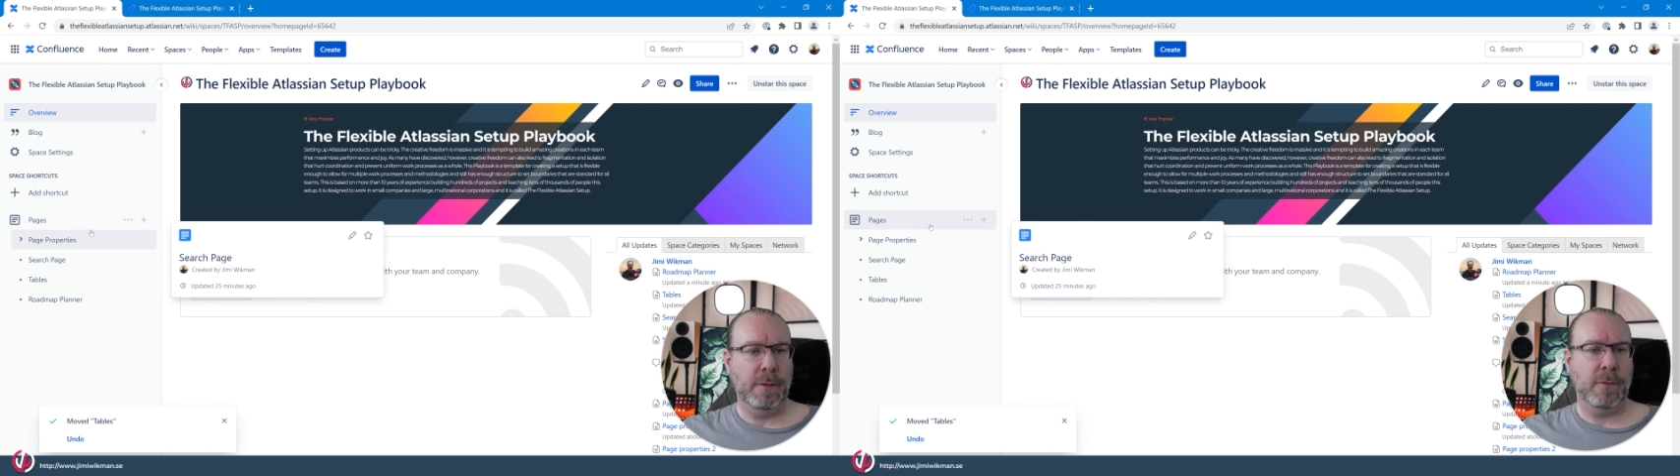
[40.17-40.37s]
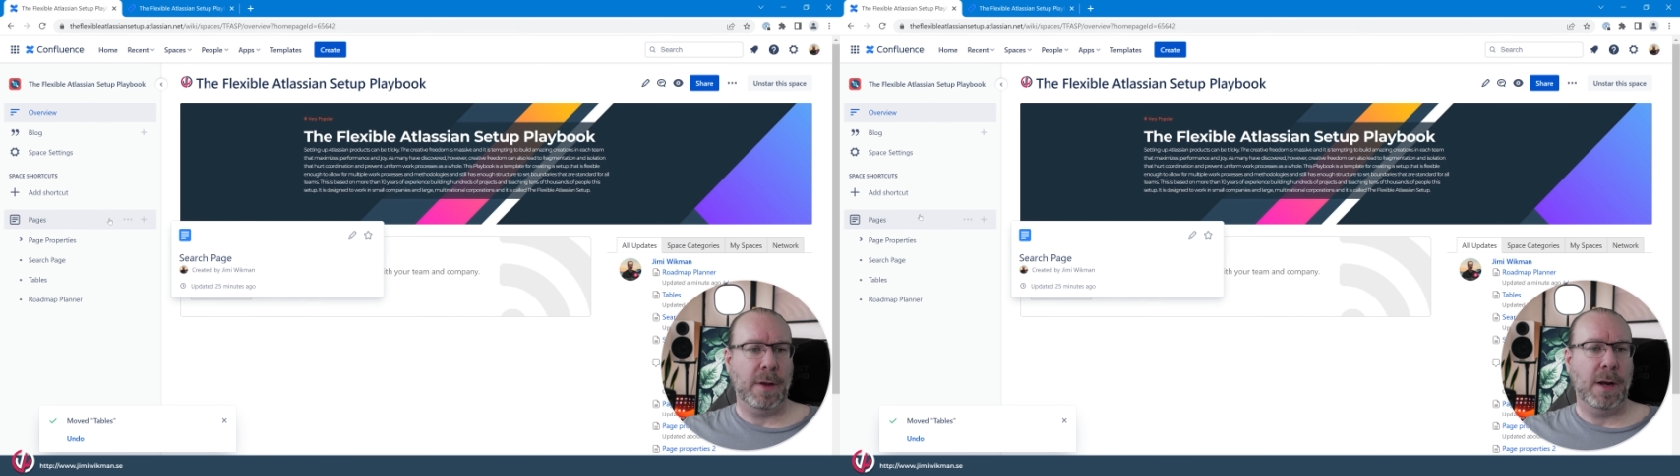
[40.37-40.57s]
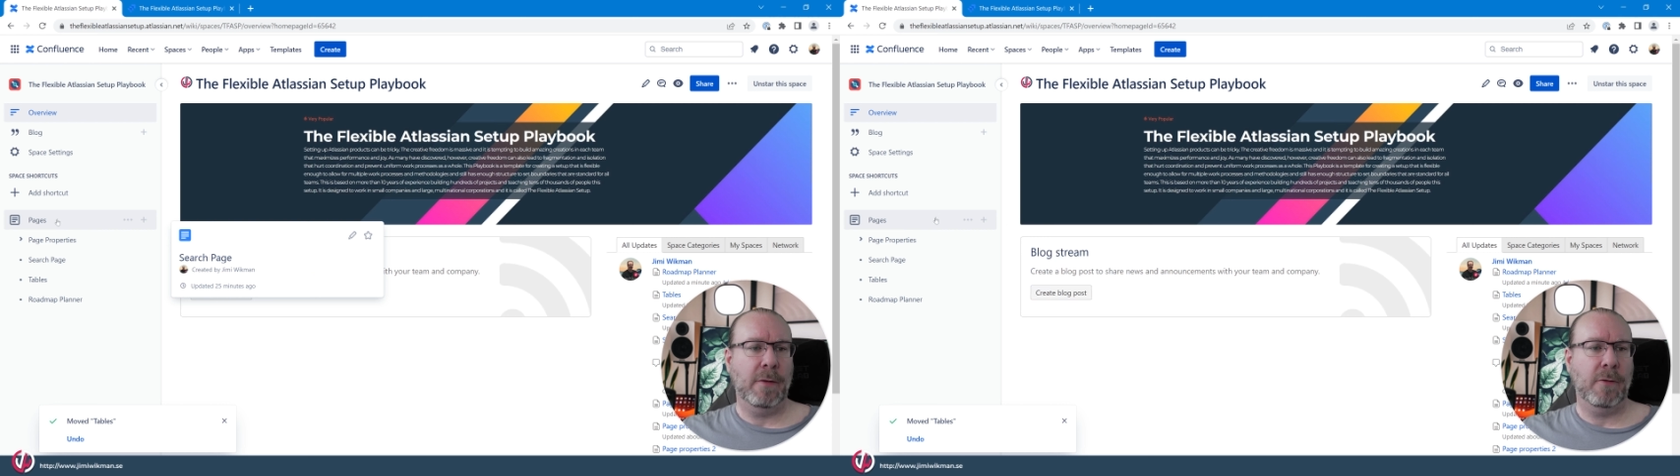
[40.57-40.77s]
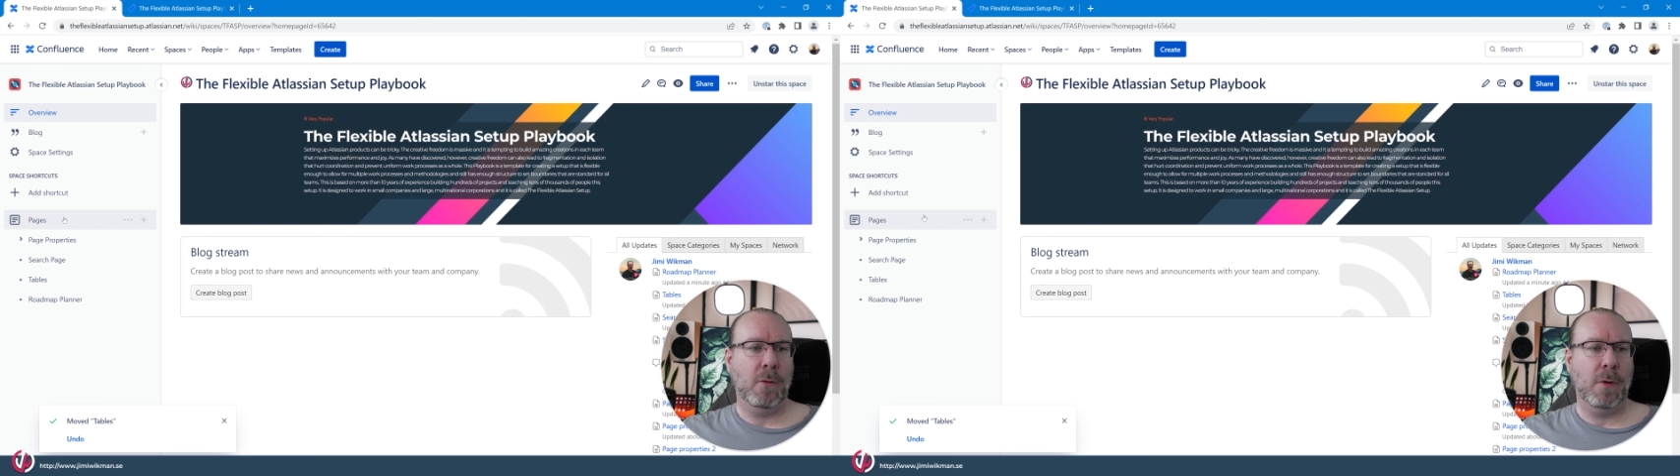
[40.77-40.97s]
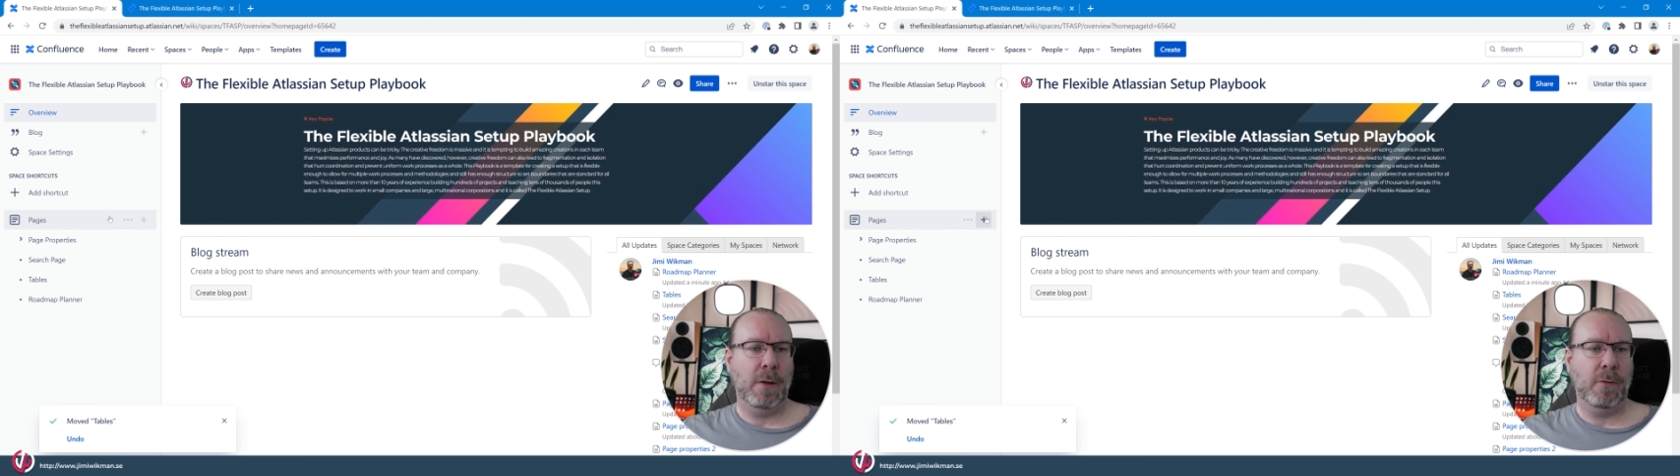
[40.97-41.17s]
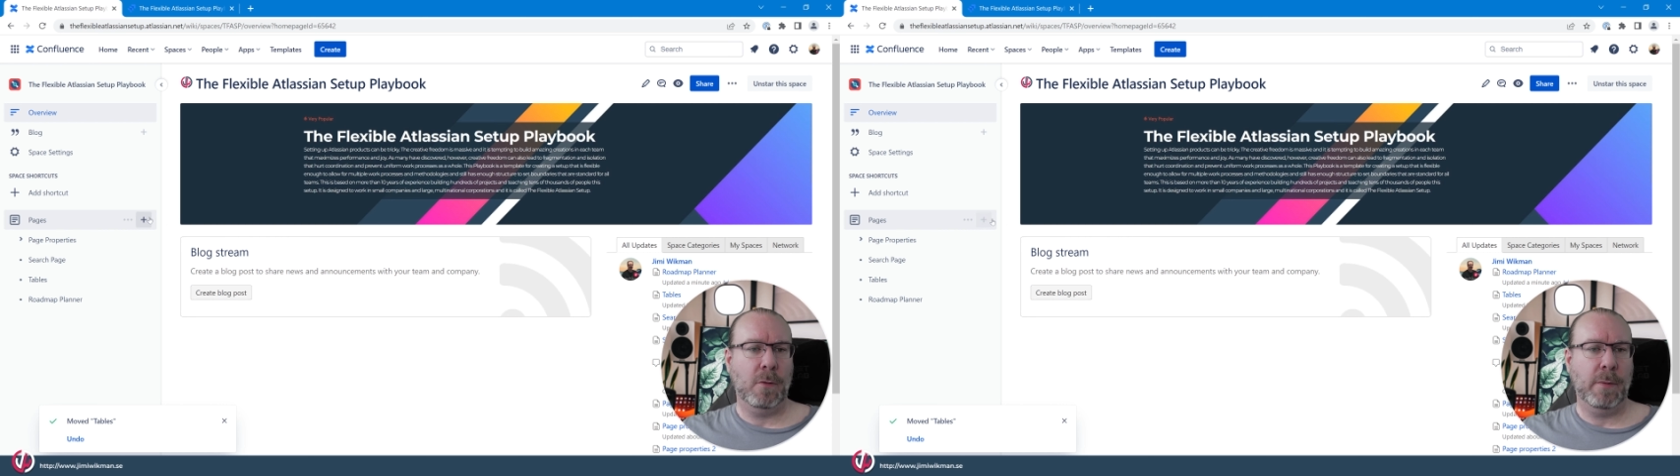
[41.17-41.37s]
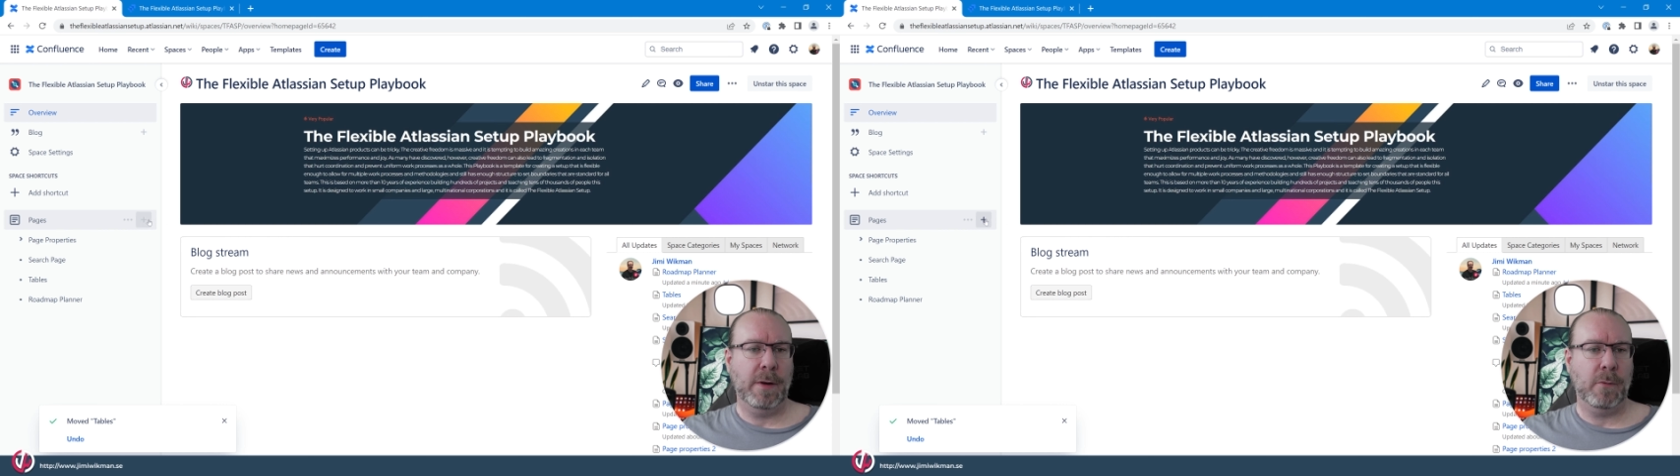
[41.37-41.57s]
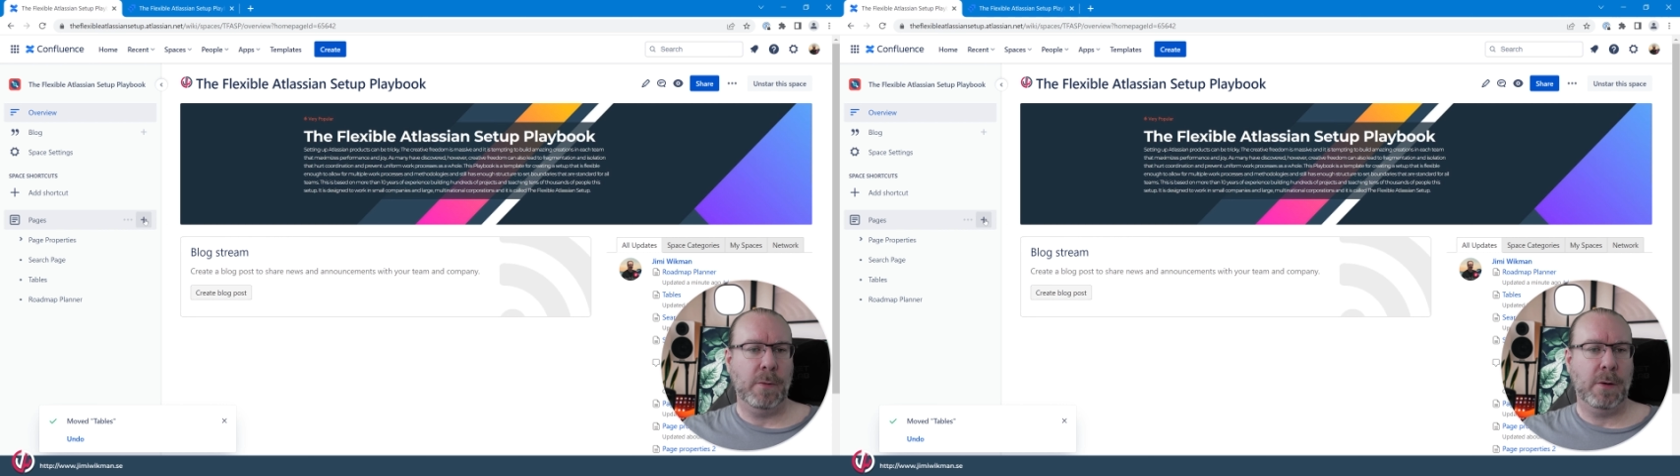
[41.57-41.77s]
and as always
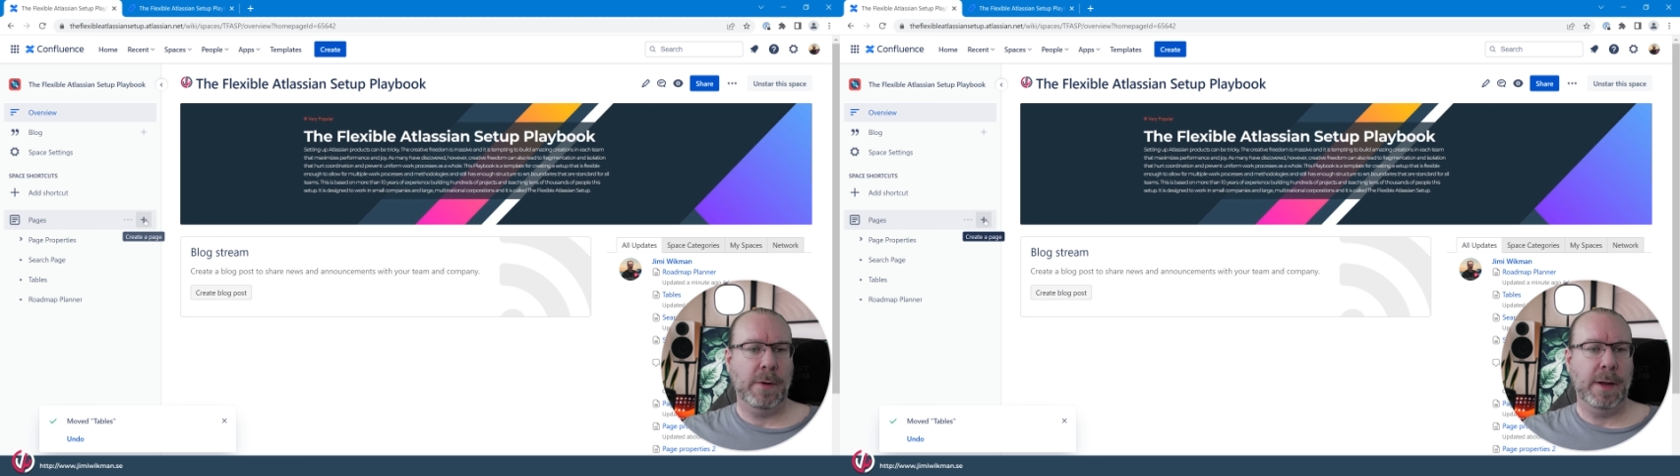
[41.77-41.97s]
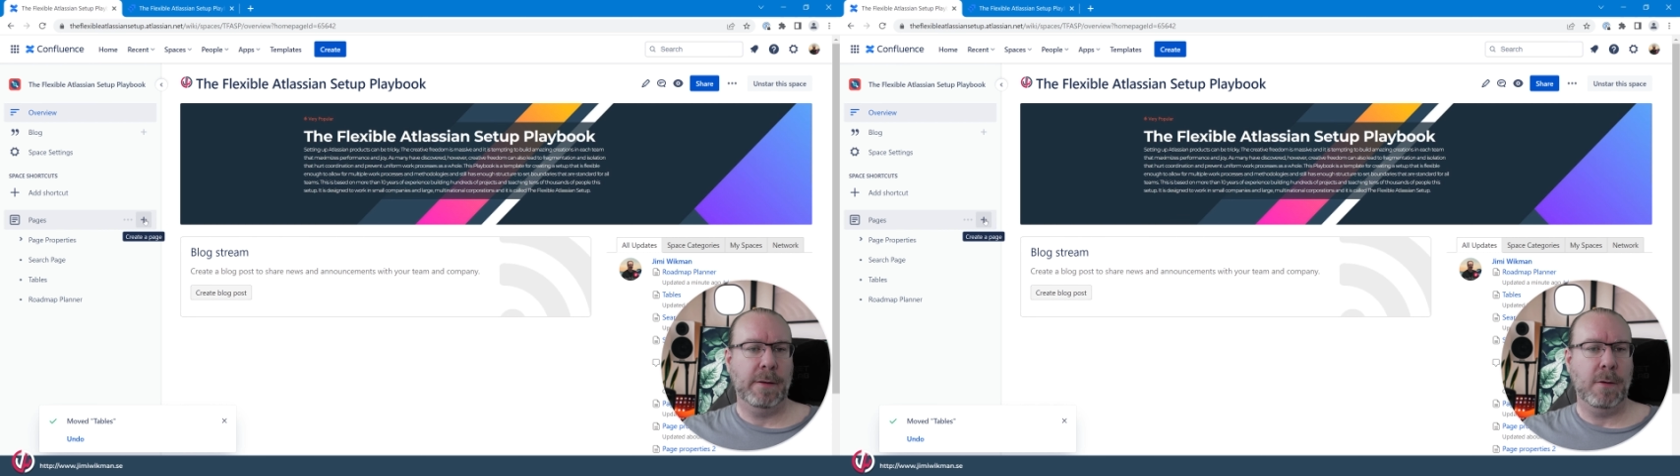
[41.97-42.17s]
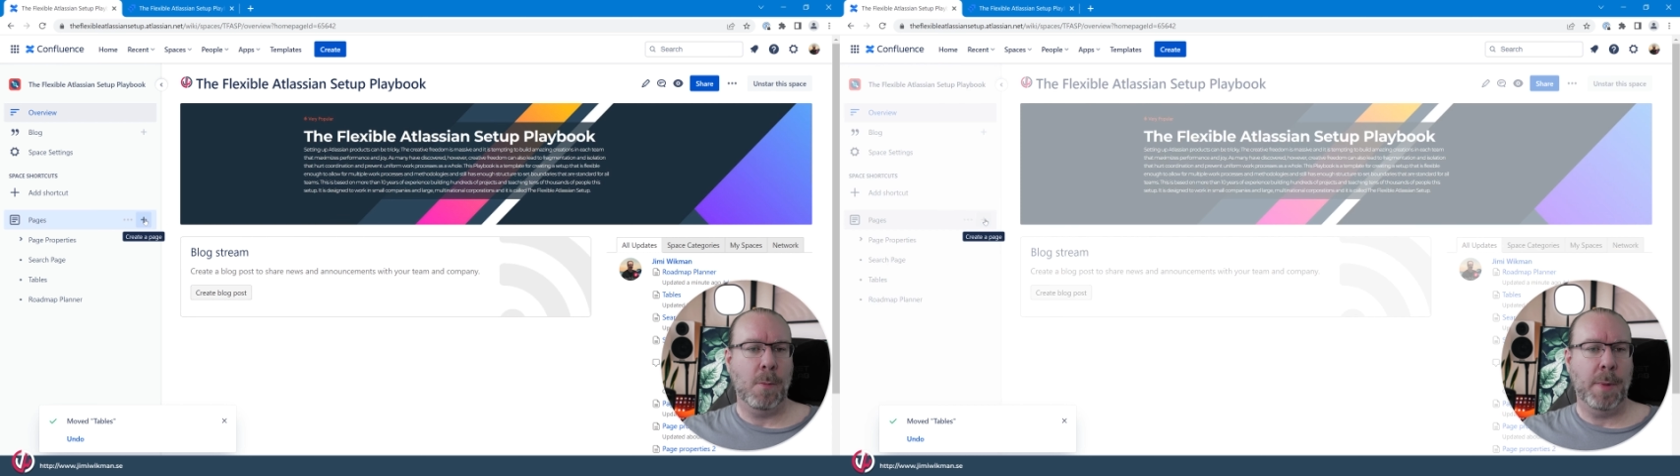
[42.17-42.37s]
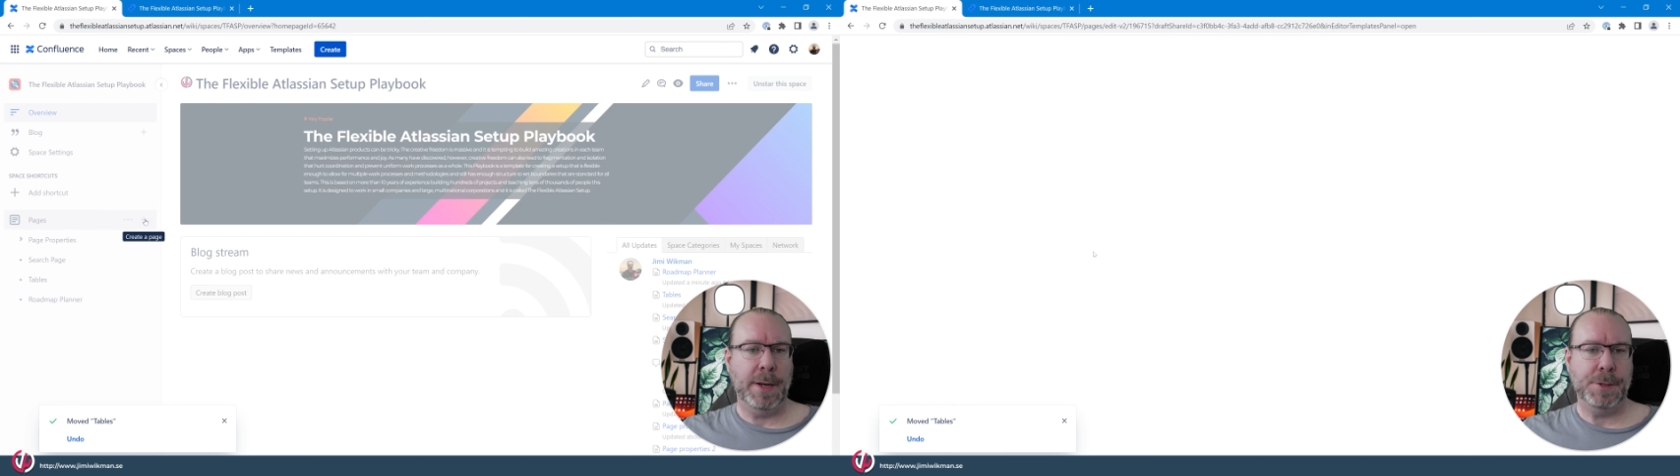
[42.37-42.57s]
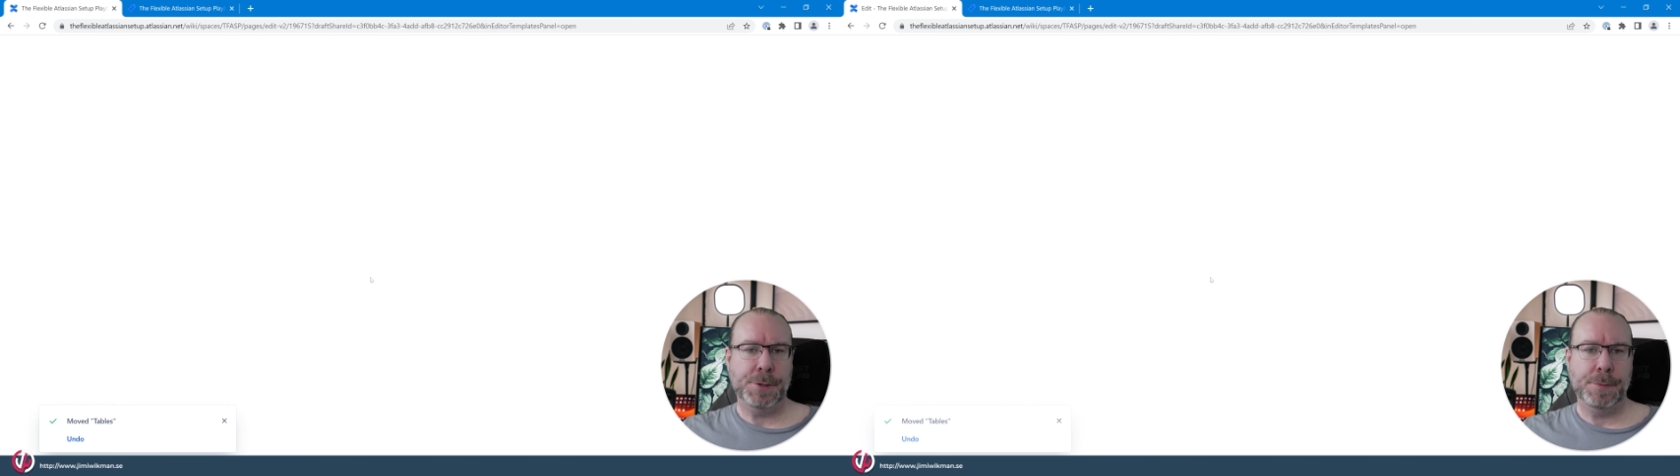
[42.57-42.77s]
we create a new page